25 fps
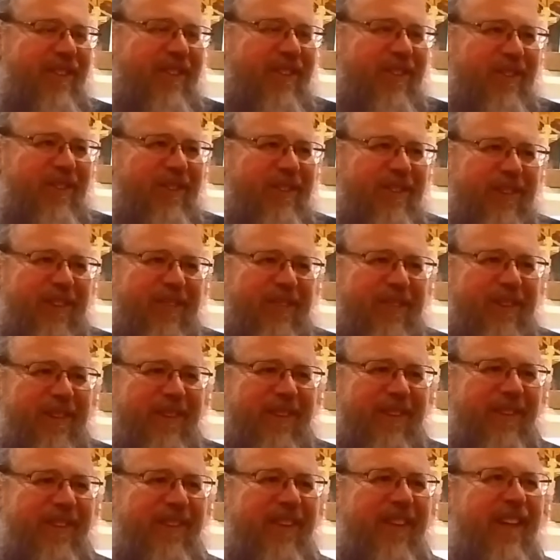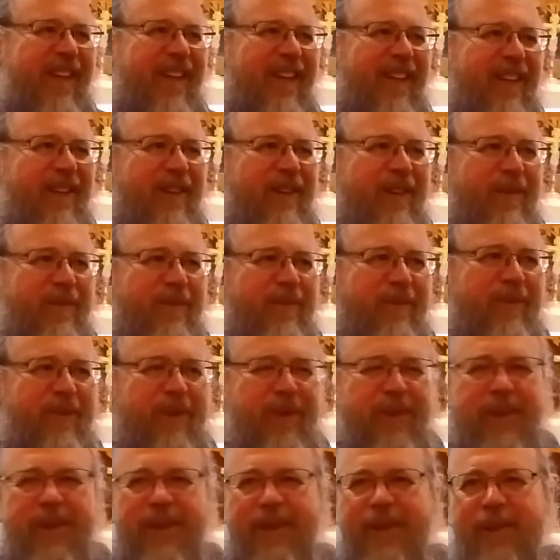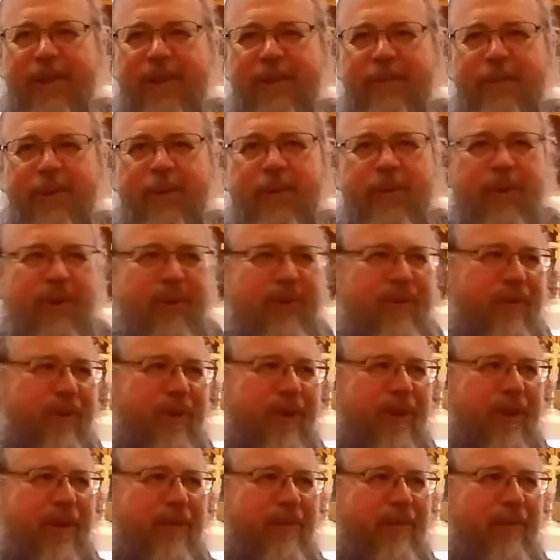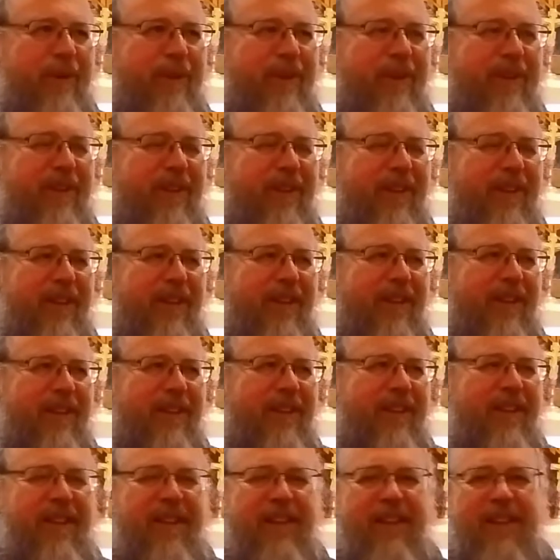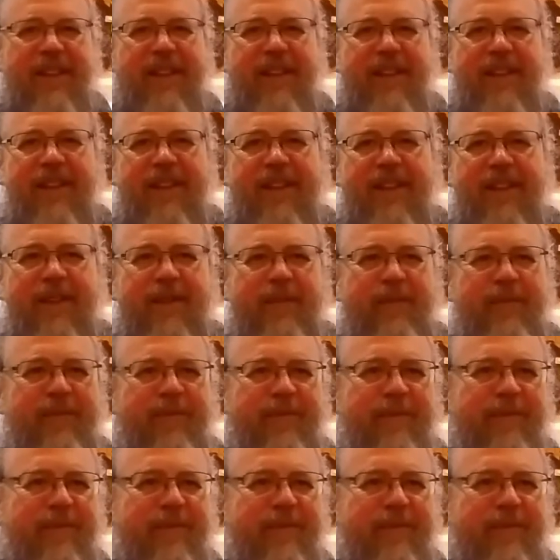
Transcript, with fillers: So, I mean, it couldn't it could be worse for him, but uh, um,